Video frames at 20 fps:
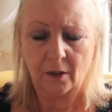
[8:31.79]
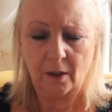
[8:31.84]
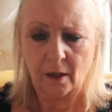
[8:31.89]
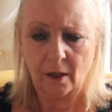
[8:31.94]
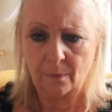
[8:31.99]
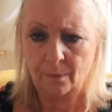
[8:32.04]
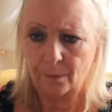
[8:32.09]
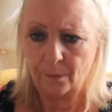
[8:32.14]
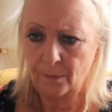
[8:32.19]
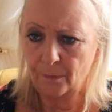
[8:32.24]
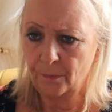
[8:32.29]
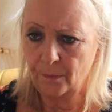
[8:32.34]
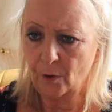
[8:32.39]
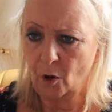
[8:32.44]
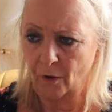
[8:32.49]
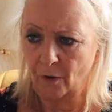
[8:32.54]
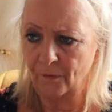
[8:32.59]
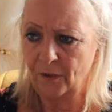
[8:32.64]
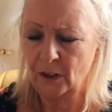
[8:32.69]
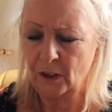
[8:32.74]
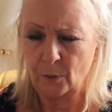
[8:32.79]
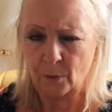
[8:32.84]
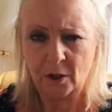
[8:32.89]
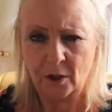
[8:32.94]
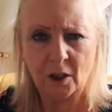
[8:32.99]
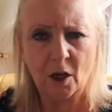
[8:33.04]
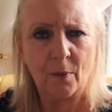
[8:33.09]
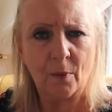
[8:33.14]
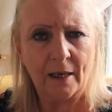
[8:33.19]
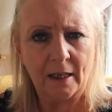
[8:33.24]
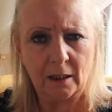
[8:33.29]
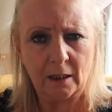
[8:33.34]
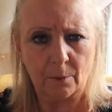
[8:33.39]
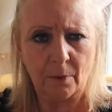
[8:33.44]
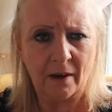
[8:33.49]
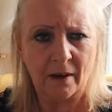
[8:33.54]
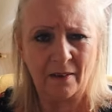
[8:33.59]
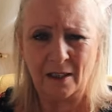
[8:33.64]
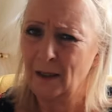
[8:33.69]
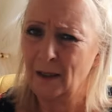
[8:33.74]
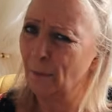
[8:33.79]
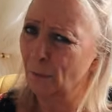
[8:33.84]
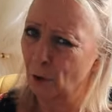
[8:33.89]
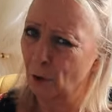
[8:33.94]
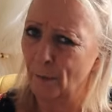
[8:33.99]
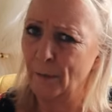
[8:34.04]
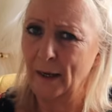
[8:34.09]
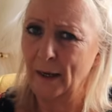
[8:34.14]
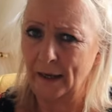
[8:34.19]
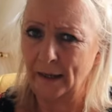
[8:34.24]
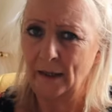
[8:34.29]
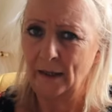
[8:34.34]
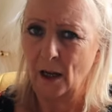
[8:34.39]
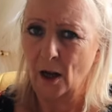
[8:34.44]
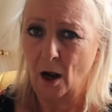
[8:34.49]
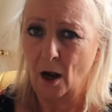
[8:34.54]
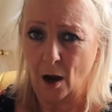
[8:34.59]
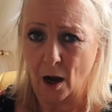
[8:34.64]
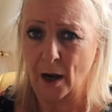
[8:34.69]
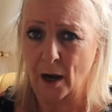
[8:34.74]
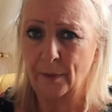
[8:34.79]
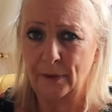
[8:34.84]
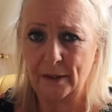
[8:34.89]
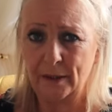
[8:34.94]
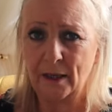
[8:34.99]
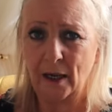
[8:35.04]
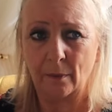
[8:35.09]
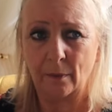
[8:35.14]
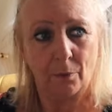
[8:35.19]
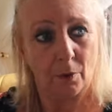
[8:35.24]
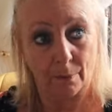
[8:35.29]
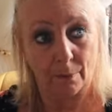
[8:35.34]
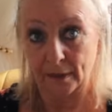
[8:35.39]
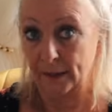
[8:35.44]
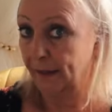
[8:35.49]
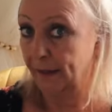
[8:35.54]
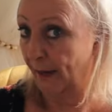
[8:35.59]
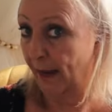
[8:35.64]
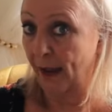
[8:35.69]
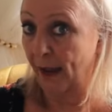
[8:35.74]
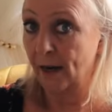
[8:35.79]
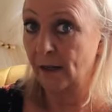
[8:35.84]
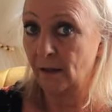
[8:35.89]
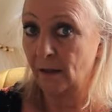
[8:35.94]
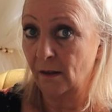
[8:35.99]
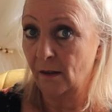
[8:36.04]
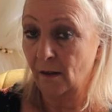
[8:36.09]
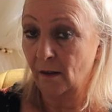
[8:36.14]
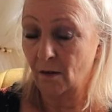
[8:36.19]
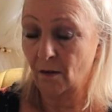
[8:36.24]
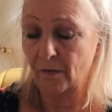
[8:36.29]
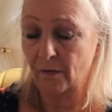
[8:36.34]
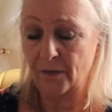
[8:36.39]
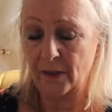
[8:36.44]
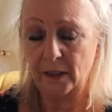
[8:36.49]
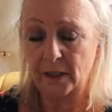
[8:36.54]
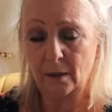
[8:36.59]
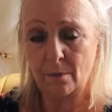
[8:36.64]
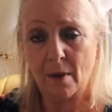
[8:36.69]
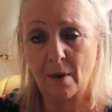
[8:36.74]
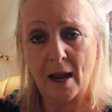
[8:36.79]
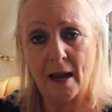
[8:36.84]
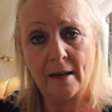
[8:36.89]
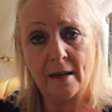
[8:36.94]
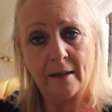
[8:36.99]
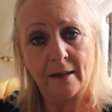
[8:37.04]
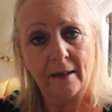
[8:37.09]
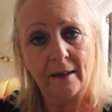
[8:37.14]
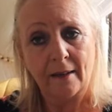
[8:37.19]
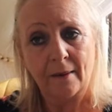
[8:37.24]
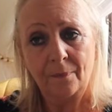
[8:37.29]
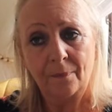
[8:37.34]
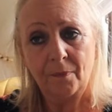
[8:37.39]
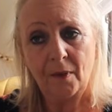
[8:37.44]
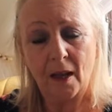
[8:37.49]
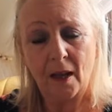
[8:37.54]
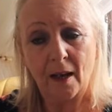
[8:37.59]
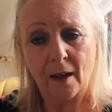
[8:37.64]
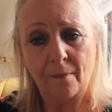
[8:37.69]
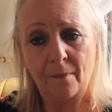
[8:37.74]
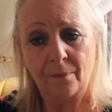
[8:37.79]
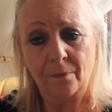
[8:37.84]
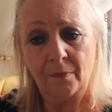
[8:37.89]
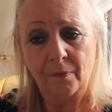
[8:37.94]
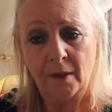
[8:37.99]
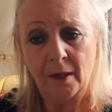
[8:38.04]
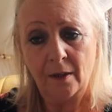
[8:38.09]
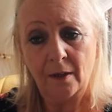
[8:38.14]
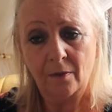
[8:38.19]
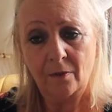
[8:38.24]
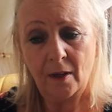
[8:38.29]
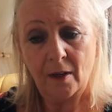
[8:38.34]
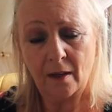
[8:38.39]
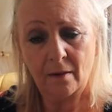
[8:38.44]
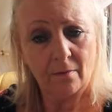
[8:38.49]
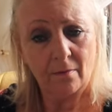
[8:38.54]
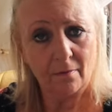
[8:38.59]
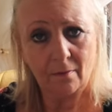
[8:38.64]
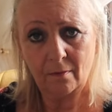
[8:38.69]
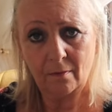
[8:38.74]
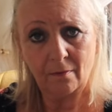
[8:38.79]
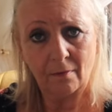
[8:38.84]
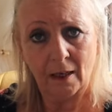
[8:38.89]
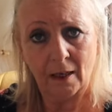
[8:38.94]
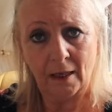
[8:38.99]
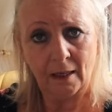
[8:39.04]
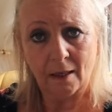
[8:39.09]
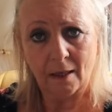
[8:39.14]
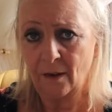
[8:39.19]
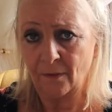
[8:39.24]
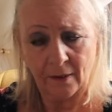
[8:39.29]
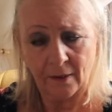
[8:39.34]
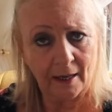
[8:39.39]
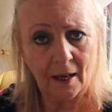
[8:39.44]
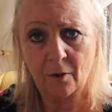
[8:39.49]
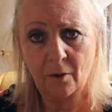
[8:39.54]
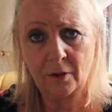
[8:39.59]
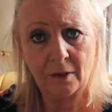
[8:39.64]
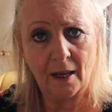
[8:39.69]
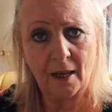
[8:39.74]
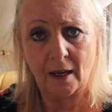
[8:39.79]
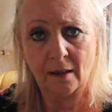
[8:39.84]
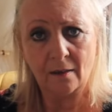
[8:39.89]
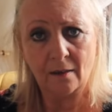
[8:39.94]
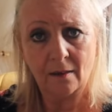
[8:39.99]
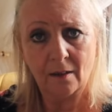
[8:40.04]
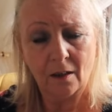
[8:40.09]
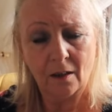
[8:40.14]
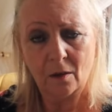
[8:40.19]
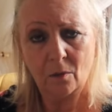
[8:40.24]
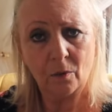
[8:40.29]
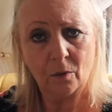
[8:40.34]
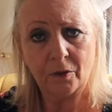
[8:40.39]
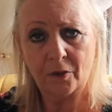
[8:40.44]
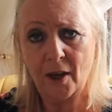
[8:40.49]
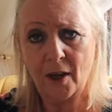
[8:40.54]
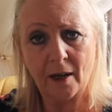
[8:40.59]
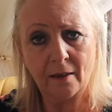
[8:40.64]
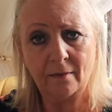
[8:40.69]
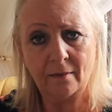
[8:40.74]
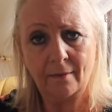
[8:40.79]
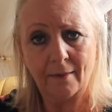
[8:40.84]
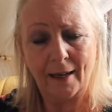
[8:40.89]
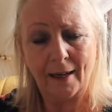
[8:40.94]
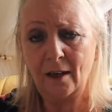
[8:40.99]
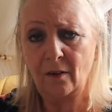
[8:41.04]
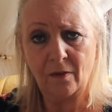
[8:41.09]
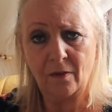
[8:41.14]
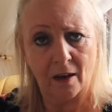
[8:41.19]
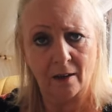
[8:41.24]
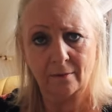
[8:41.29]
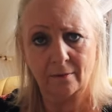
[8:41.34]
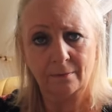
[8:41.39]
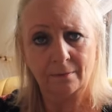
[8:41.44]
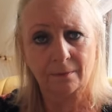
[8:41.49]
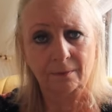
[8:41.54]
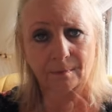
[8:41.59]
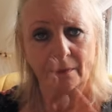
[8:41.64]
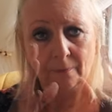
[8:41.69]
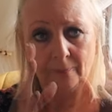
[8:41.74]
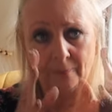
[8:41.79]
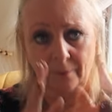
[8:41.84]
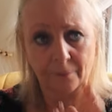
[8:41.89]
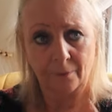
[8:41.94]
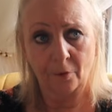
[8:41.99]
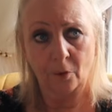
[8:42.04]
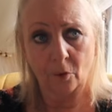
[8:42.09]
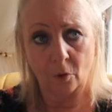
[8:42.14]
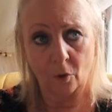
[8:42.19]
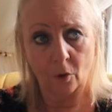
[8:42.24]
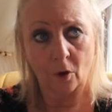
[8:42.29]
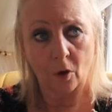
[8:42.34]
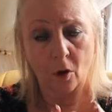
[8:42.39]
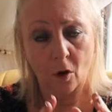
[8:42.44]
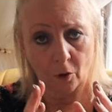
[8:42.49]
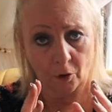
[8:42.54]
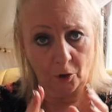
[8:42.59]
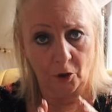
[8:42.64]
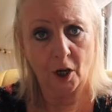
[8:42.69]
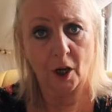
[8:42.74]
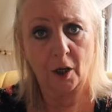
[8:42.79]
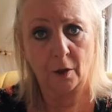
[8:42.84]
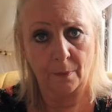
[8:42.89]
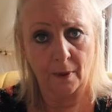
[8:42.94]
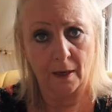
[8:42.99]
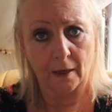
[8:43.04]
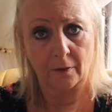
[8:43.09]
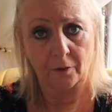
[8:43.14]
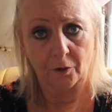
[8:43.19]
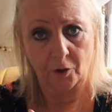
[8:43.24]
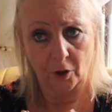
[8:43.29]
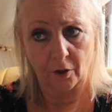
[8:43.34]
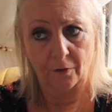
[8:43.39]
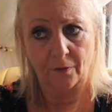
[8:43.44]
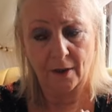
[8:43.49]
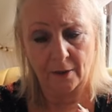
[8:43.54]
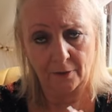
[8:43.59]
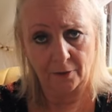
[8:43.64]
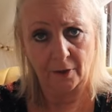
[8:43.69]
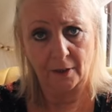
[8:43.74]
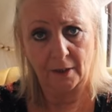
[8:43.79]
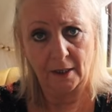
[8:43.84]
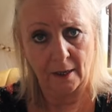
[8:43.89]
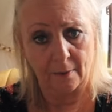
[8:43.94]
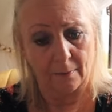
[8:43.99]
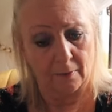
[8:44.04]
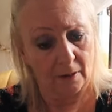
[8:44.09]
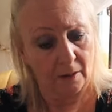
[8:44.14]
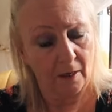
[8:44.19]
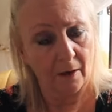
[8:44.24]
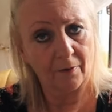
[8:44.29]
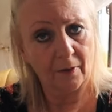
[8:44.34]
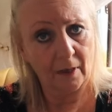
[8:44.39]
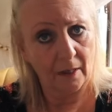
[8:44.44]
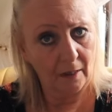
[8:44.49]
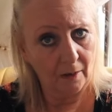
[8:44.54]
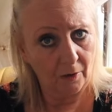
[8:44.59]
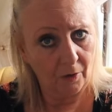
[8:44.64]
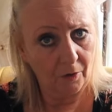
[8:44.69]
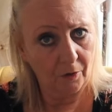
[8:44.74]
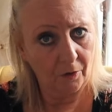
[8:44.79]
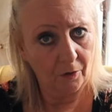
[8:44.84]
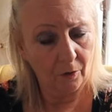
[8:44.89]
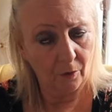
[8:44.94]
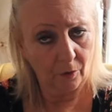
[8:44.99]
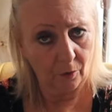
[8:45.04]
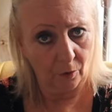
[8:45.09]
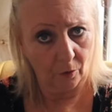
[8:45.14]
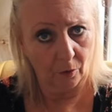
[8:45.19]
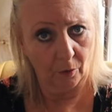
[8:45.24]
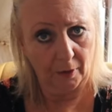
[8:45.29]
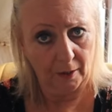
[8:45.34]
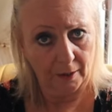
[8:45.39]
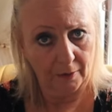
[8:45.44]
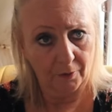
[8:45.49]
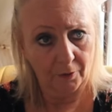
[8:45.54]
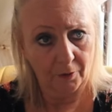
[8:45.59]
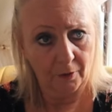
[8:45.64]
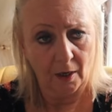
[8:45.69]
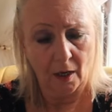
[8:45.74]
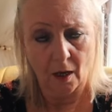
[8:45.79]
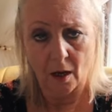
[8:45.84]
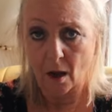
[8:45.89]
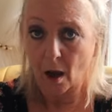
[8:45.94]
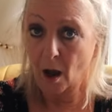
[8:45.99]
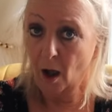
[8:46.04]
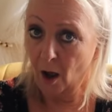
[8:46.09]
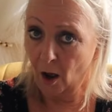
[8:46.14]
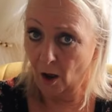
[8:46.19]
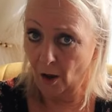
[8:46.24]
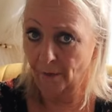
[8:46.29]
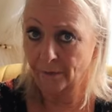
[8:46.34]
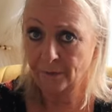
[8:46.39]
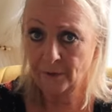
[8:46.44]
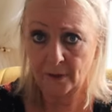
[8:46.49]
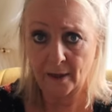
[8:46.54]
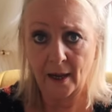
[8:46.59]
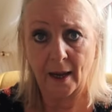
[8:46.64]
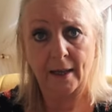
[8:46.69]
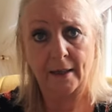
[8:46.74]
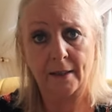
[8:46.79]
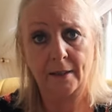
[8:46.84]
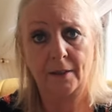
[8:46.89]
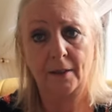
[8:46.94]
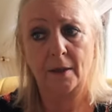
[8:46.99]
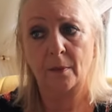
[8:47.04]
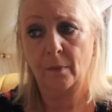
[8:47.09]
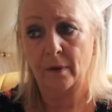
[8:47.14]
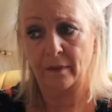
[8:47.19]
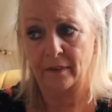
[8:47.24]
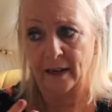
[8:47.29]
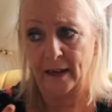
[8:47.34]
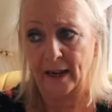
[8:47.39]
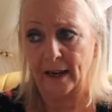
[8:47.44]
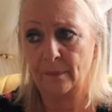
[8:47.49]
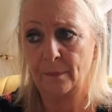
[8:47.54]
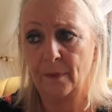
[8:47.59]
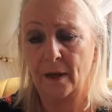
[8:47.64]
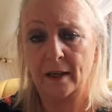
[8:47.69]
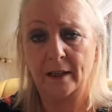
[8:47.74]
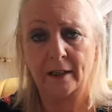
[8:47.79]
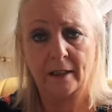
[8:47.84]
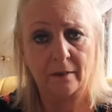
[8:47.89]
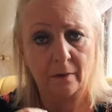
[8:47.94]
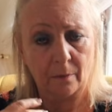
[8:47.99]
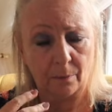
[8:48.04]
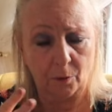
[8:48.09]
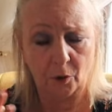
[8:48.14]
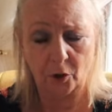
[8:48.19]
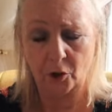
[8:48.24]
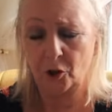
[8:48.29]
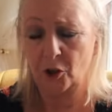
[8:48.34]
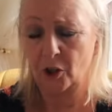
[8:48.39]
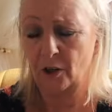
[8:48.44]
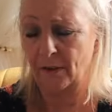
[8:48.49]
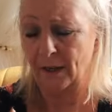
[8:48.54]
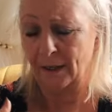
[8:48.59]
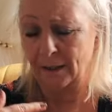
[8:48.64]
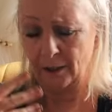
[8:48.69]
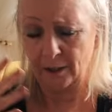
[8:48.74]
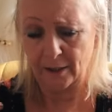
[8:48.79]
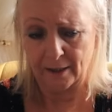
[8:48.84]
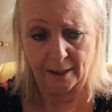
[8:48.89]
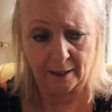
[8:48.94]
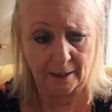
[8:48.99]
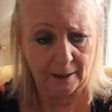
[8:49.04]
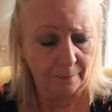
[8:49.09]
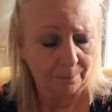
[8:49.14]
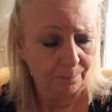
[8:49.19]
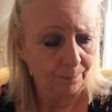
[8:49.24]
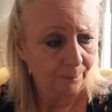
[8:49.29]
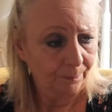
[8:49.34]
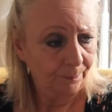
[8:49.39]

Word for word: the officer was so inexperienced and probably, I would say, probably scared of this man, um, that really nothing else then was done either before October 2010, so don't get this is August, after that incident where he headbutted her and pushed her into this